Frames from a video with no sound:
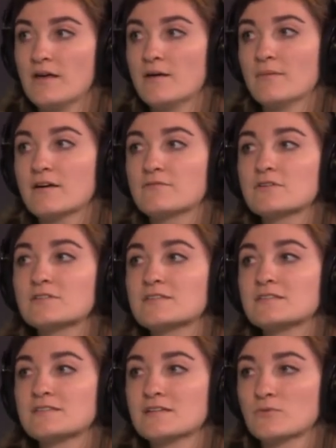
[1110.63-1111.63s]
my first
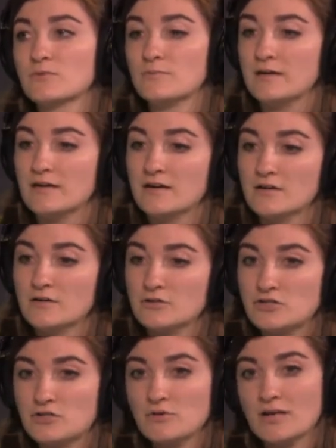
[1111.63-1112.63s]
instinct would be
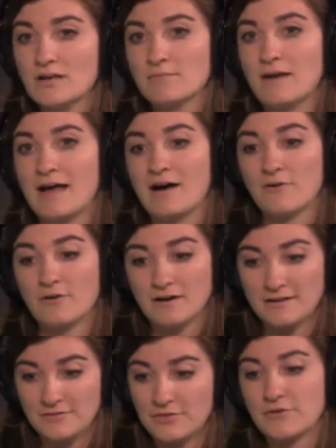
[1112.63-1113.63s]
shoot him now,
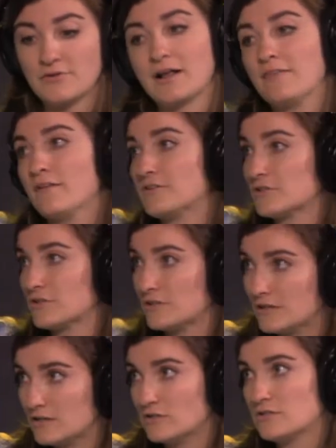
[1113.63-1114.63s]
get the grenade launcher,
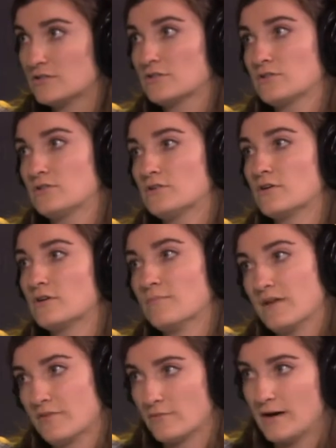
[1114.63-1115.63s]
and turn him the
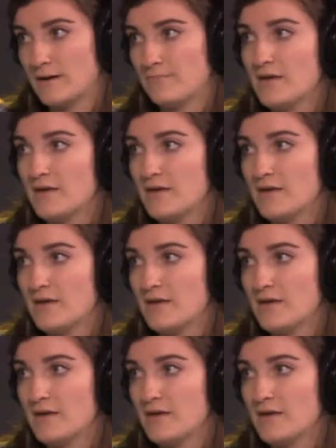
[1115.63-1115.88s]
other way.